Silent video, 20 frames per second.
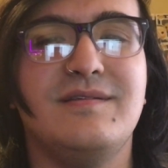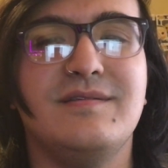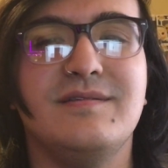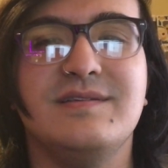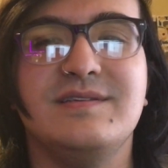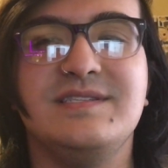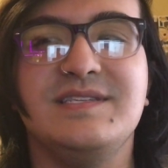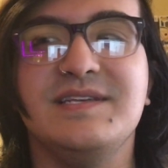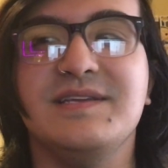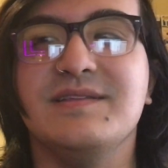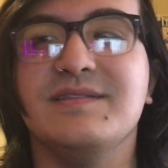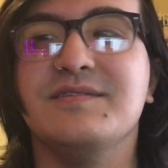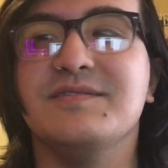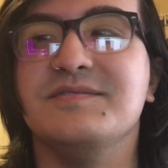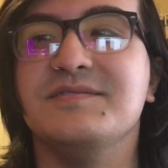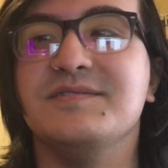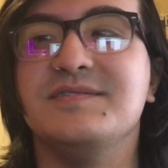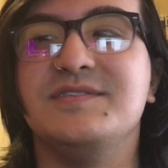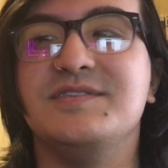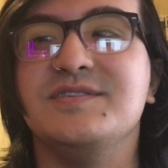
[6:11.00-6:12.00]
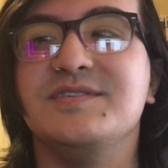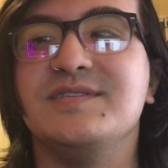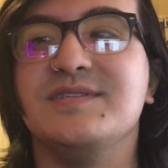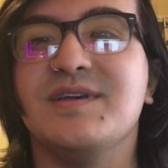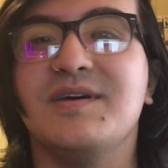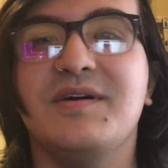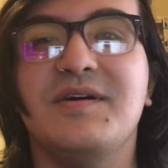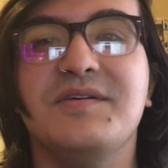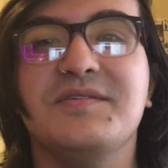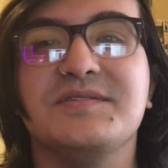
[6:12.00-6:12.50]
Let's see, there's
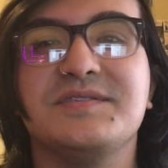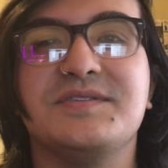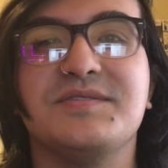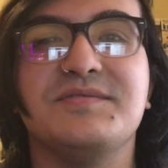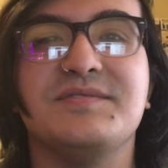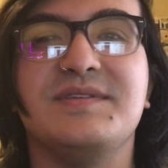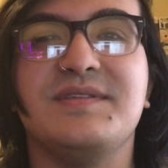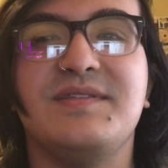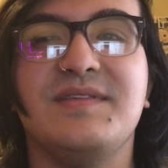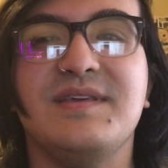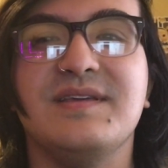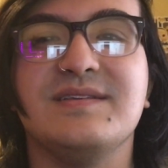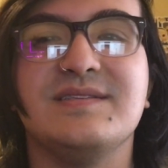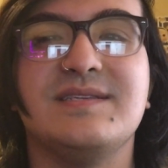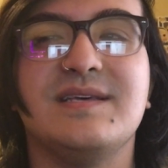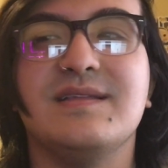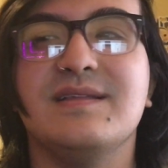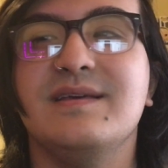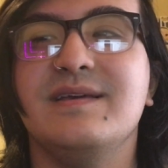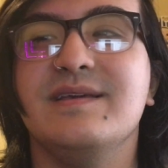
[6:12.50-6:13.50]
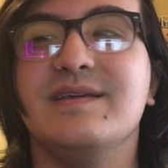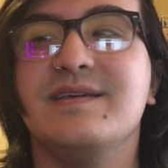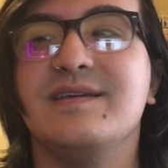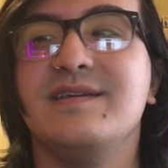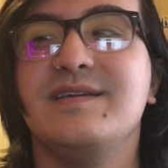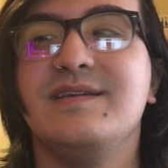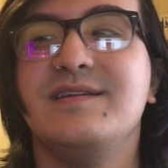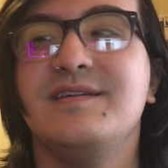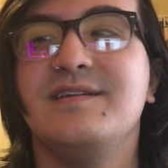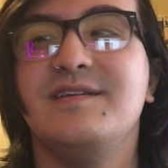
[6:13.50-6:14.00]
just all sorts of things that, like,
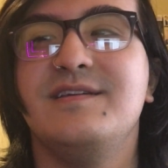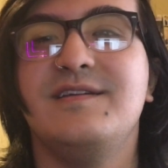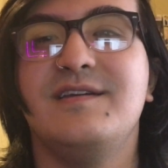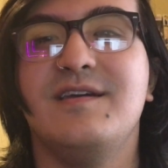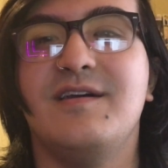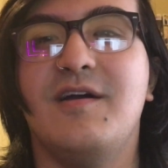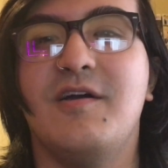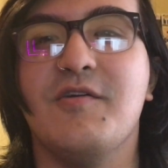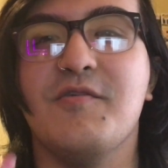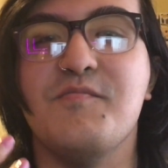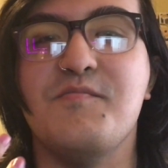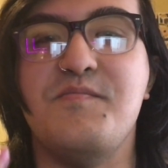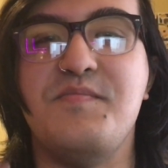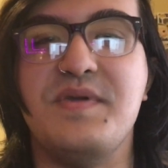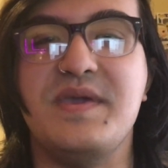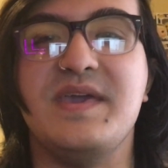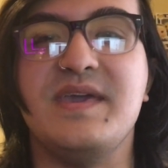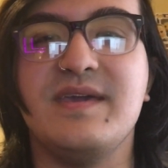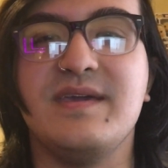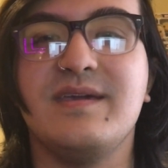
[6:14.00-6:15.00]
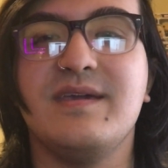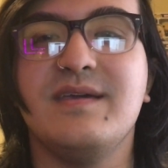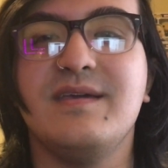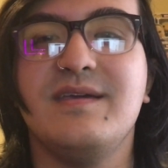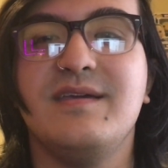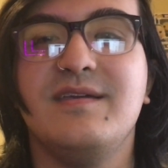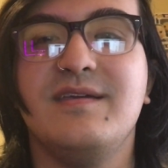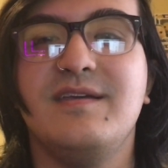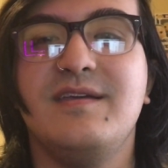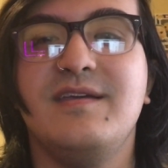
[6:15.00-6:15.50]
are big,
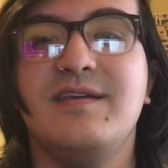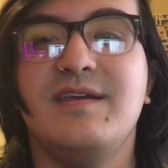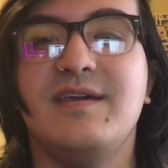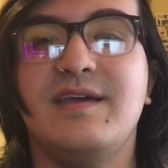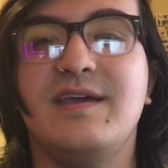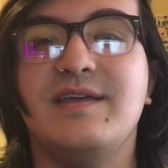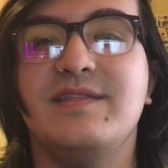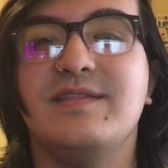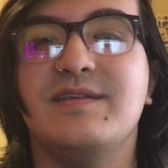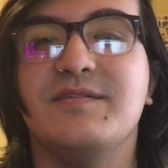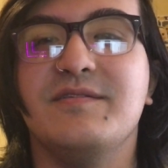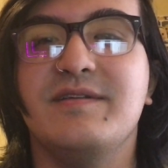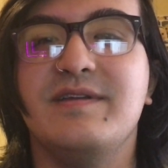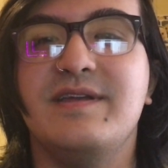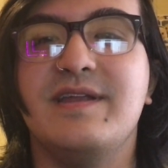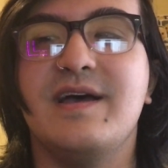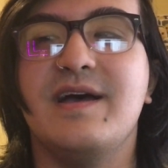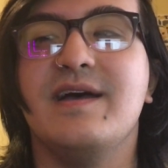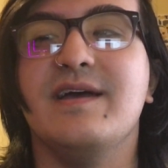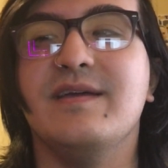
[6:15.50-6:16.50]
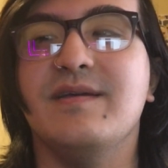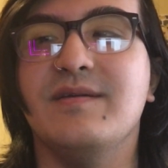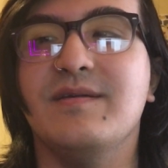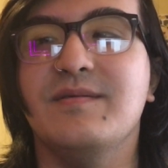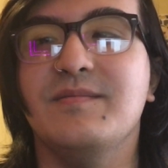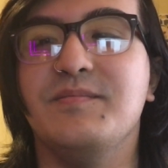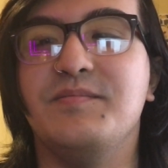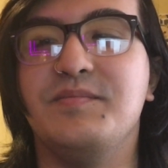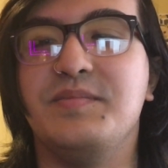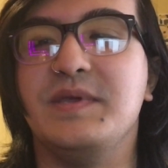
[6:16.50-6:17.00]
and they're not
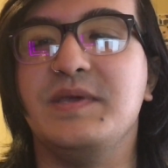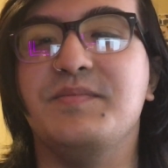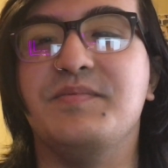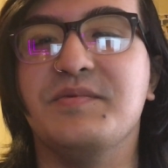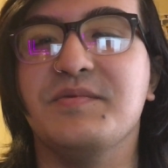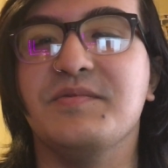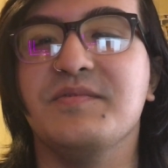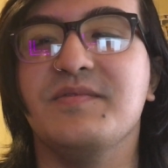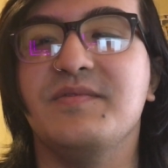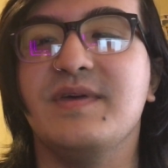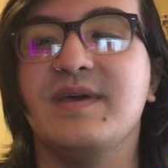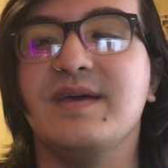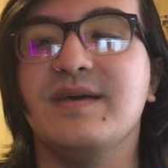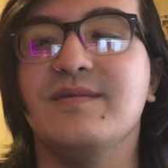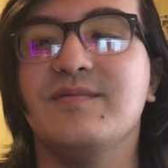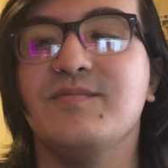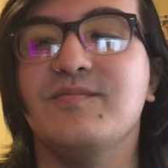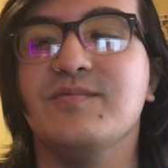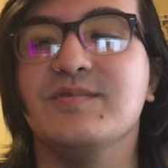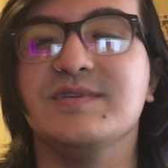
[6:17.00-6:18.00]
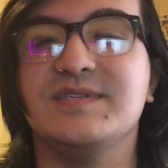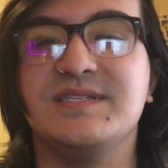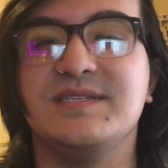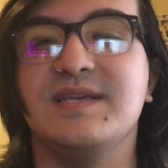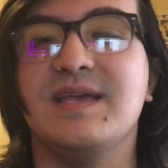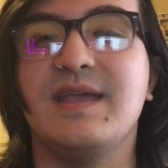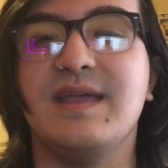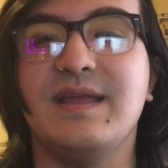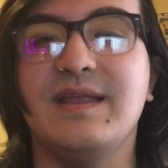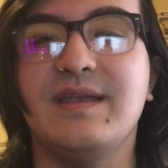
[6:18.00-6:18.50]
people that were
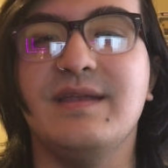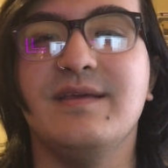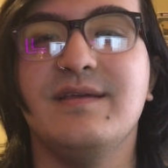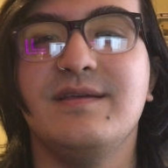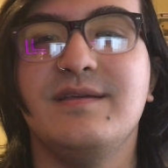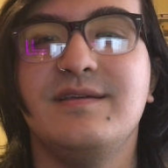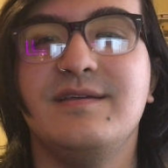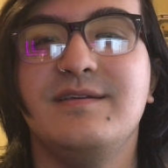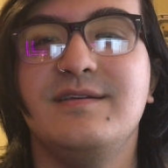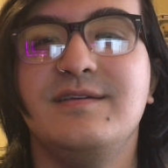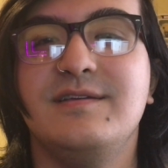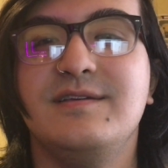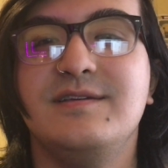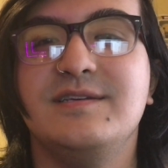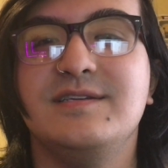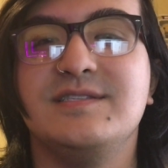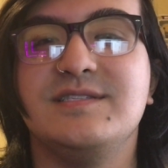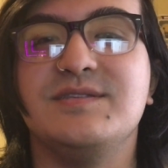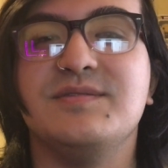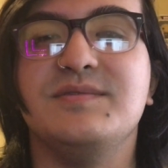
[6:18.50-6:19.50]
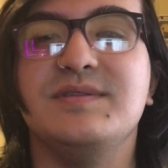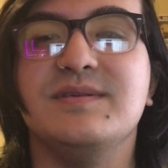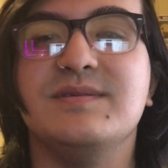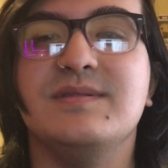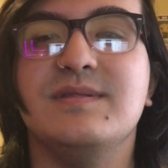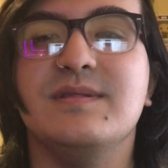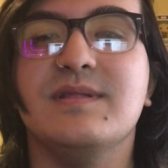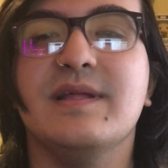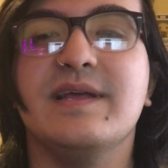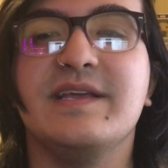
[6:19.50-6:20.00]
sane. So
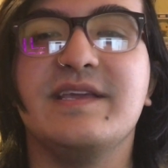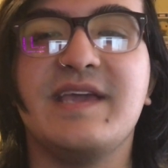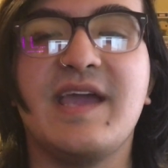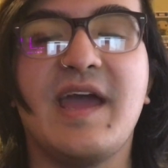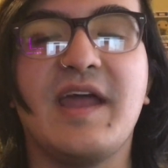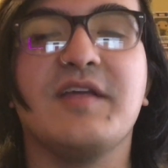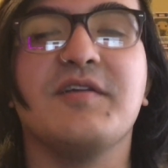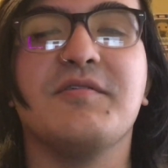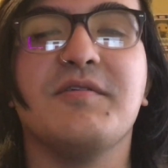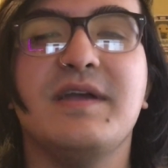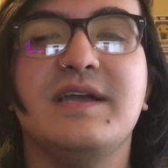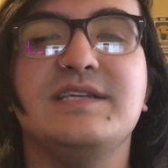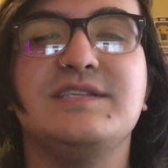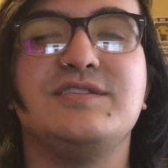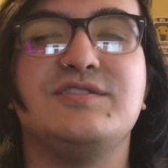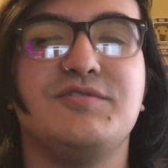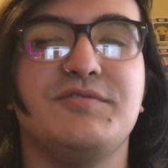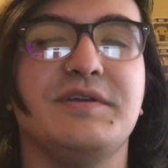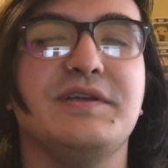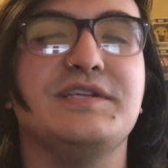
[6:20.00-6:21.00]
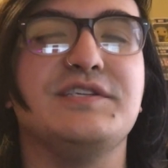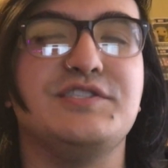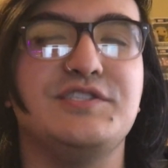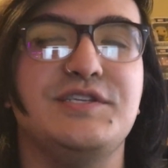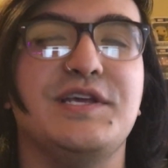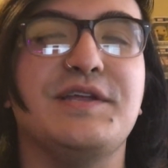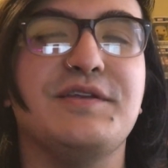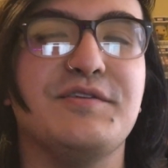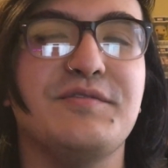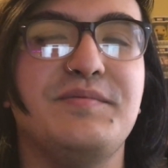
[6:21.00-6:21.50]
to, like, categorize
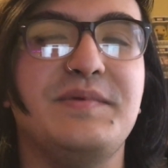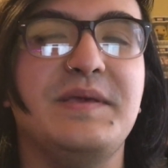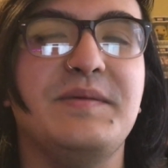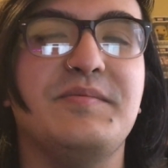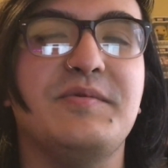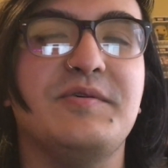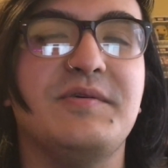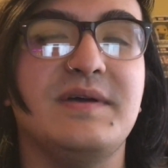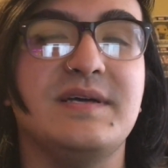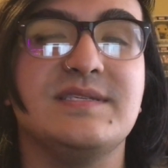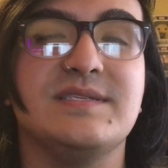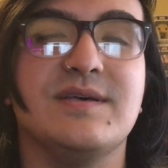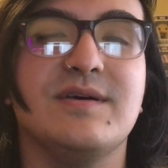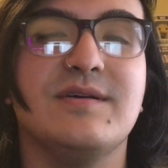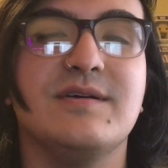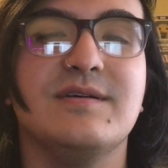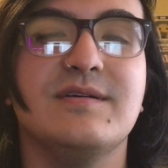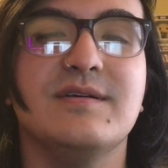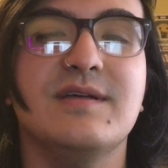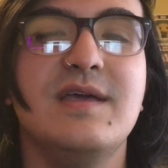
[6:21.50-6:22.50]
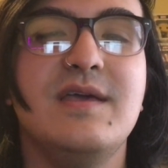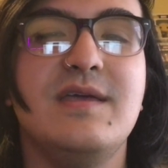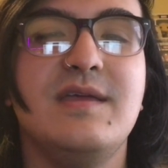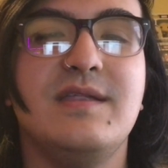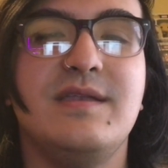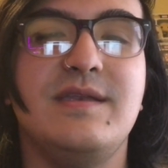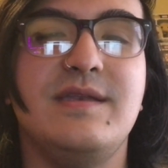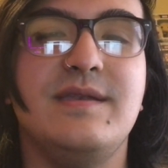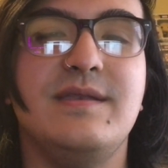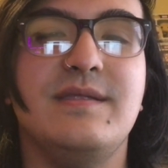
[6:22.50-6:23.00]
transgender people as all
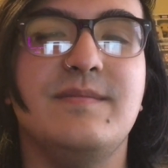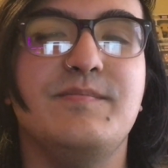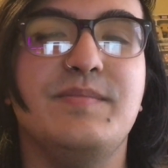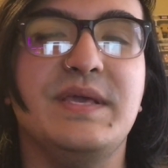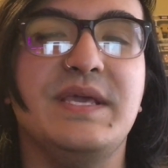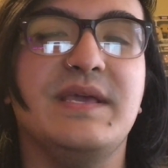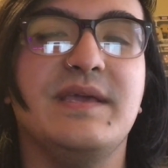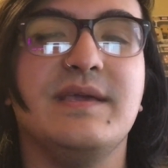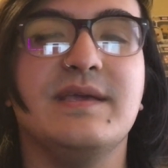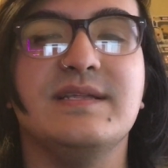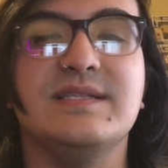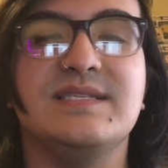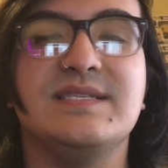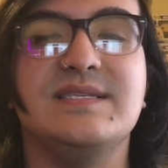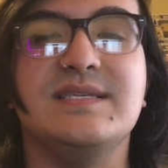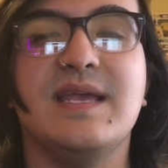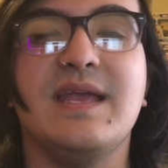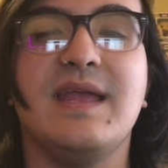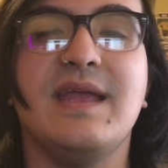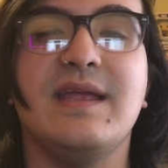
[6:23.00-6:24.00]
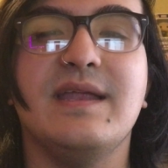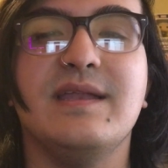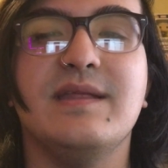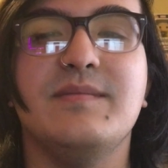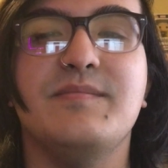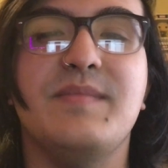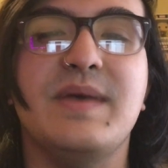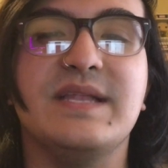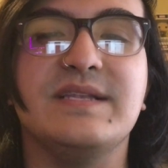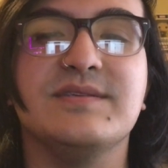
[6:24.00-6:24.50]
being insane
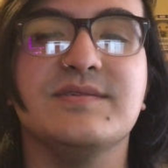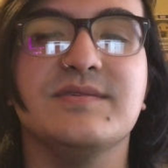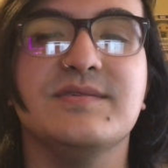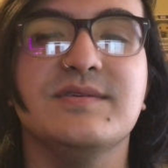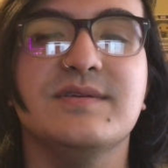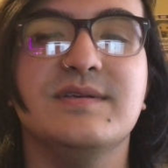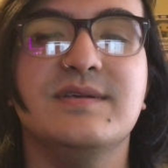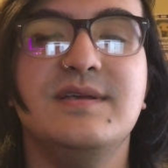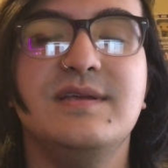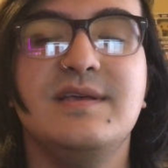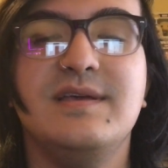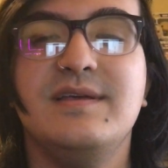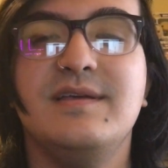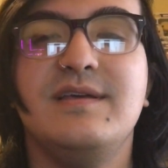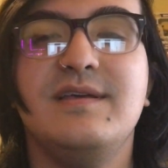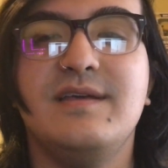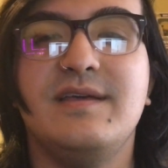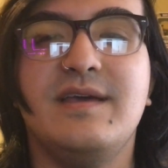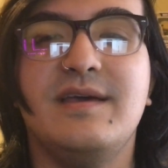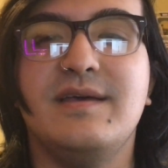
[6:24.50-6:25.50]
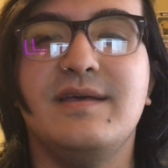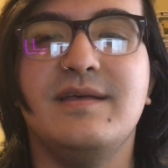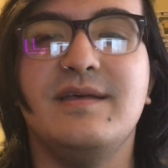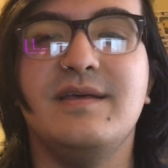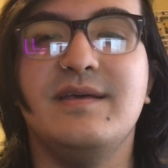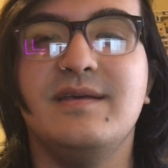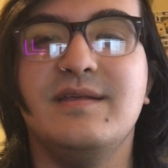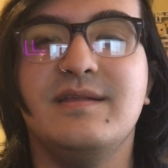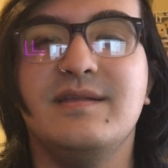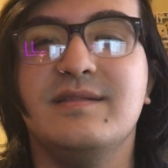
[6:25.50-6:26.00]
and mental,
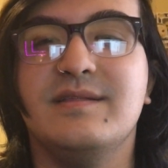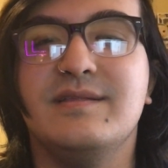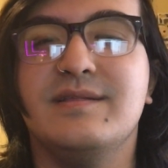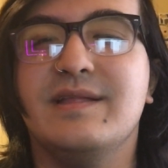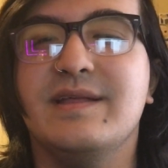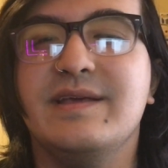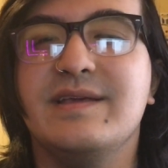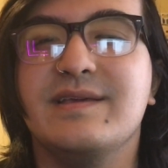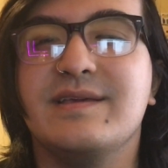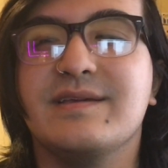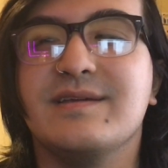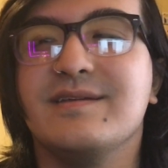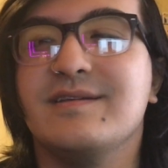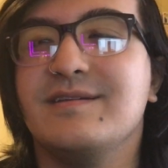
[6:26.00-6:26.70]
like,